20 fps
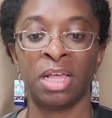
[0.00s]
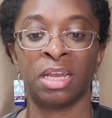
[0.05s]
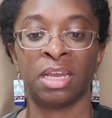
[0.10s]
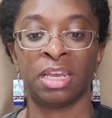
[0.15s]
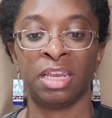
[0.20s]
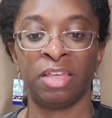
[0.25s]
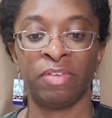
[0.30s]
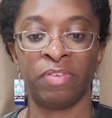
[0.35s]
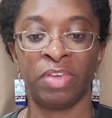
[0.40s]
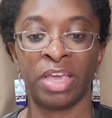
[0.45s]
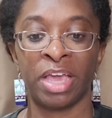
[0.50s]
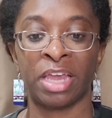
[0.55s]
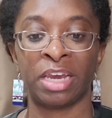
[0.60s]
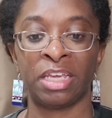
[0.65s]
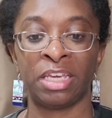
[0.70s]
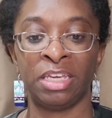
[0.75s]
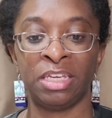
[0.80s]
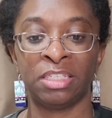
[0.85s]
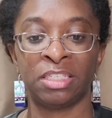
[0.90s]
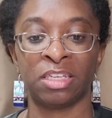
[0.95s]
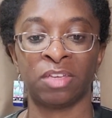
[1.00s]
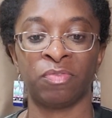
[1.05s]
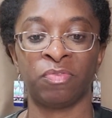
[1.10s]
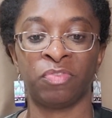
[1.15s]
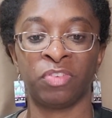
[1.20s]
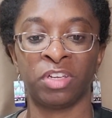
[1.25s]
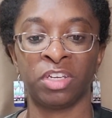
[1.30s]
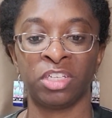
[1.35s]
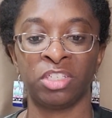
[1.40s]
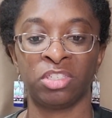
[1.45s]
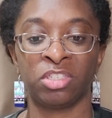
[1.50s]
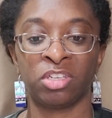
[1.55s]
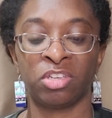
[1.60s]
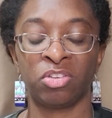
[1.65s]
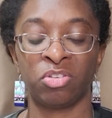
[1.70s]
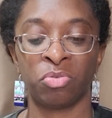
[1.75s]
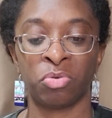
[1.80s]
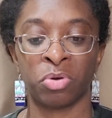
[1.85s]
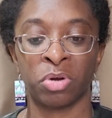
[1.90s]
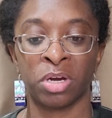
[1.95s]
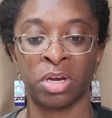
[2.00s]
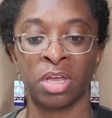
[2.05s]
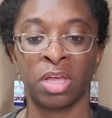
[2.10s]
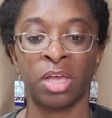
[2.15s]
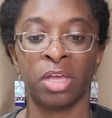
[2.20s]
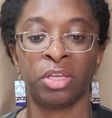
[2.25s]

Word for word: living at ease and feeling secure.